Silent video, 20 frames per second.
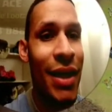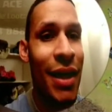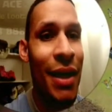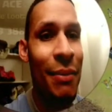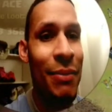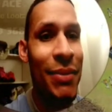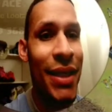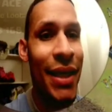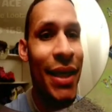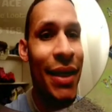
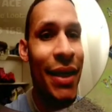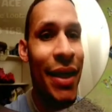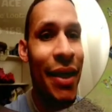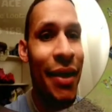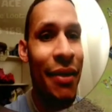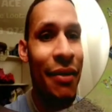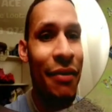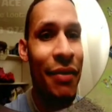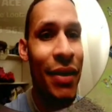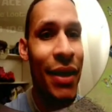taking care
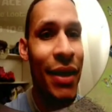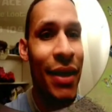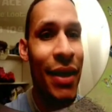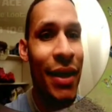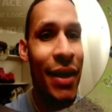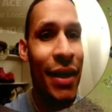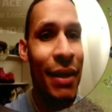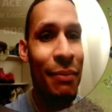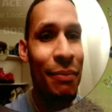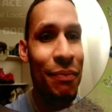of
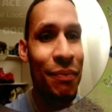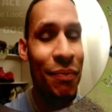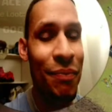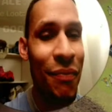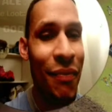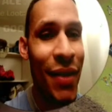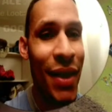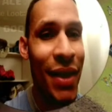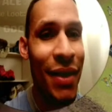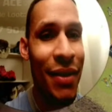that
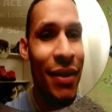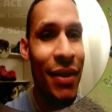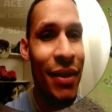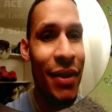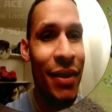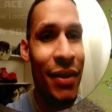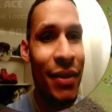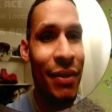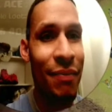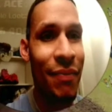
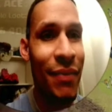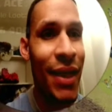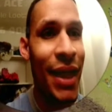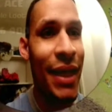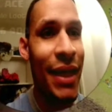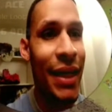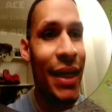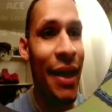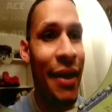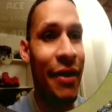
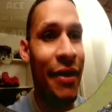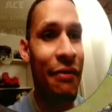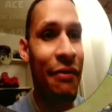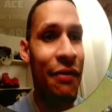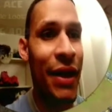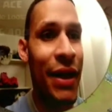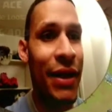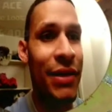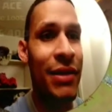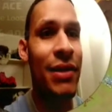air
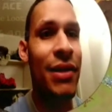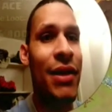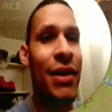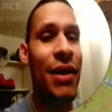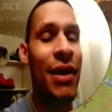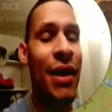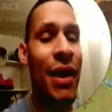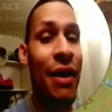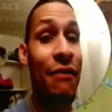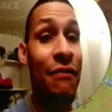defense,
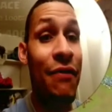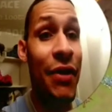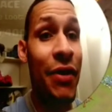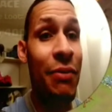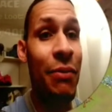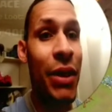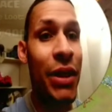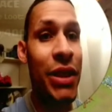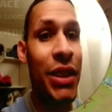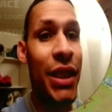very
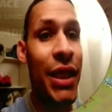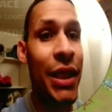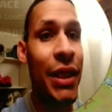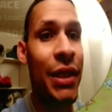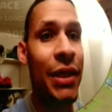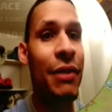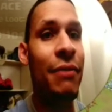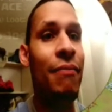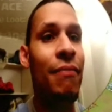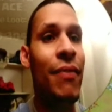much
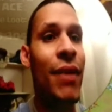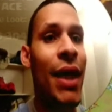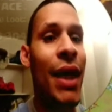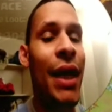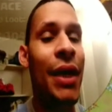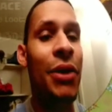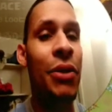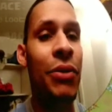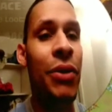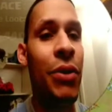needed.
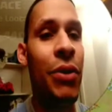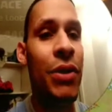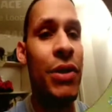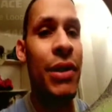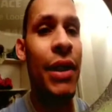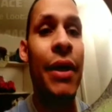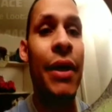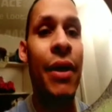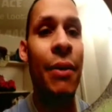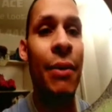And you'll notice that
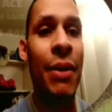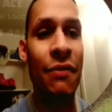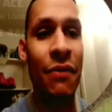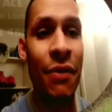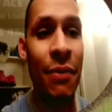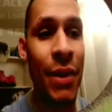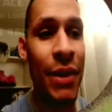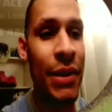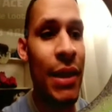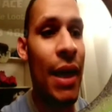I come in from
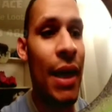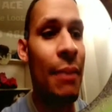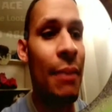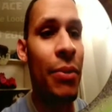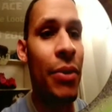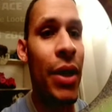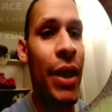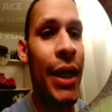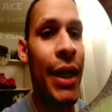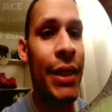the top
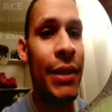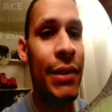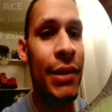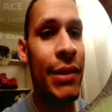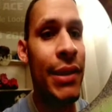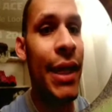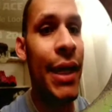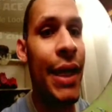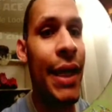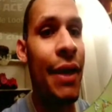right to
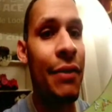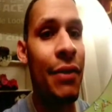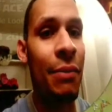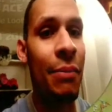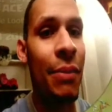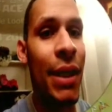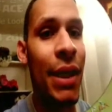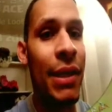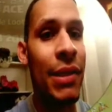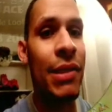take out the
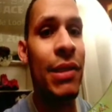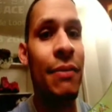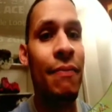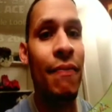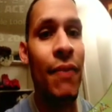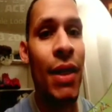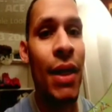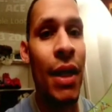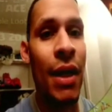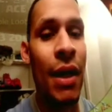base.
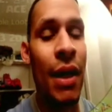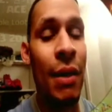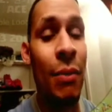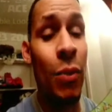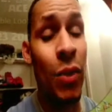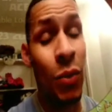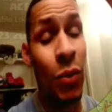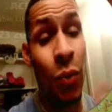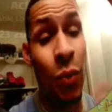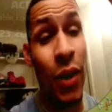
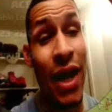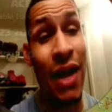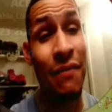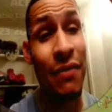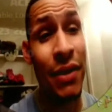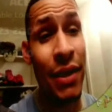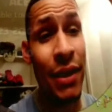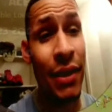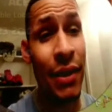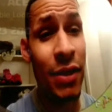With
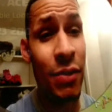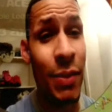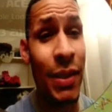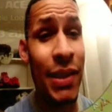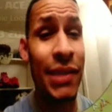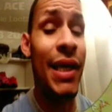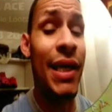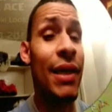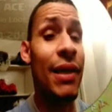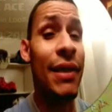everything that's been
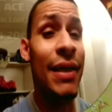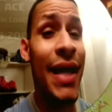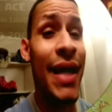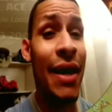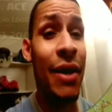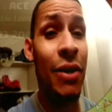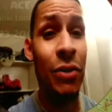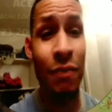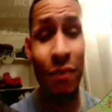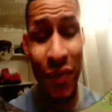taken
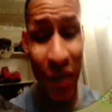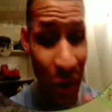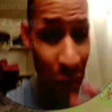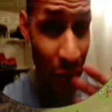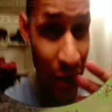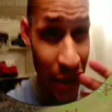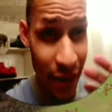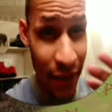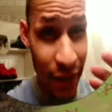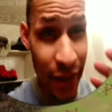down, the only
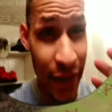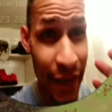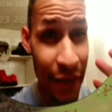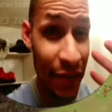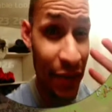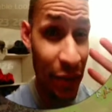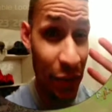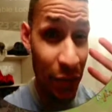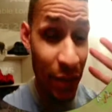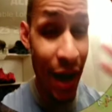thing
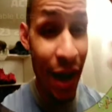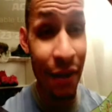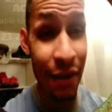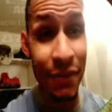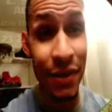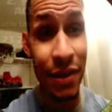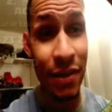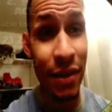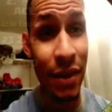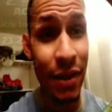left
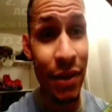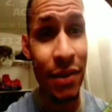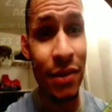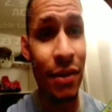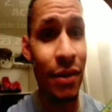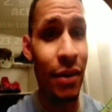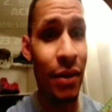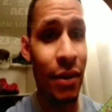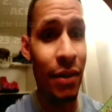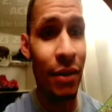obviously is
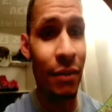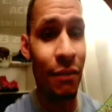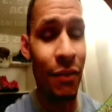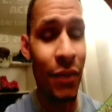the